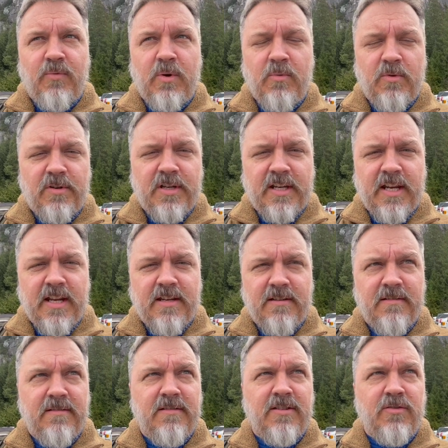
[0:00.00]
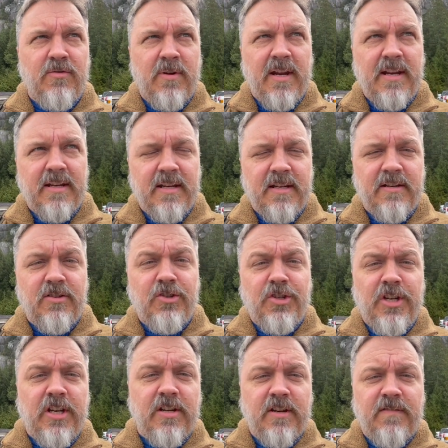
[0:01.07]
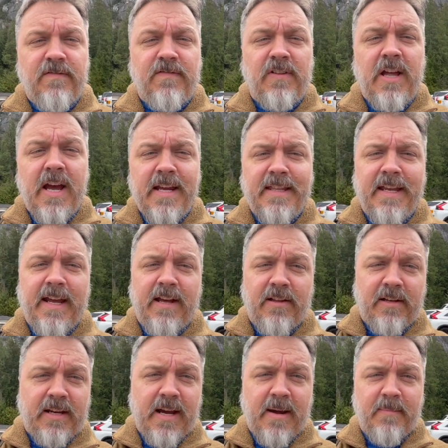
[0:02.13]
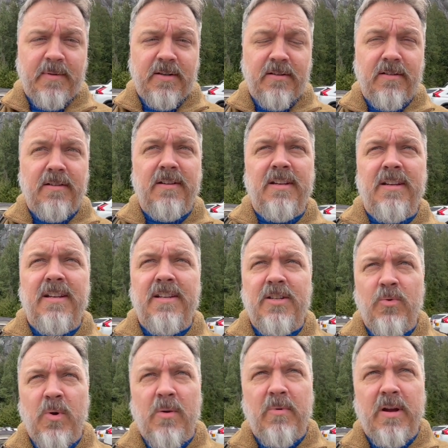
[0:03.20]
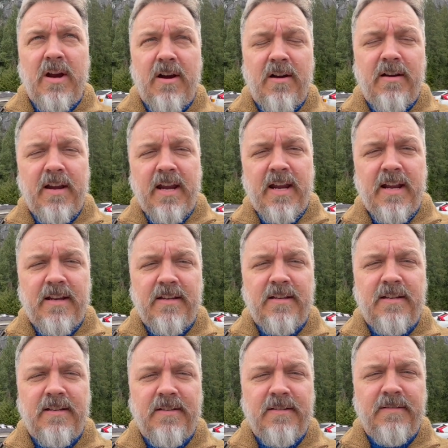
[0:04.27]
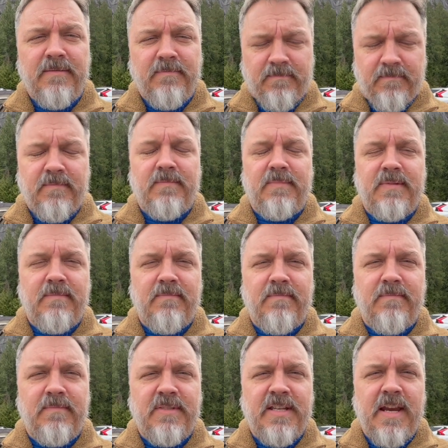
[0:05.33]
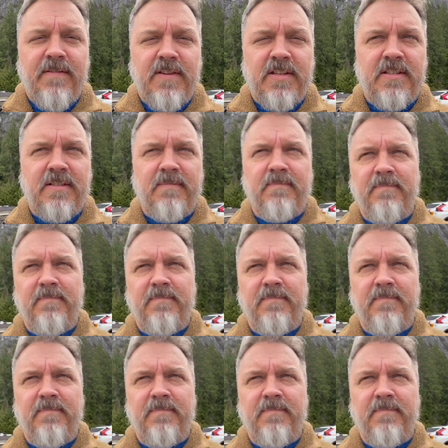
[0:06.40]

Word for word: we were to get stranded, she could fly the helicopter to where we are and save us.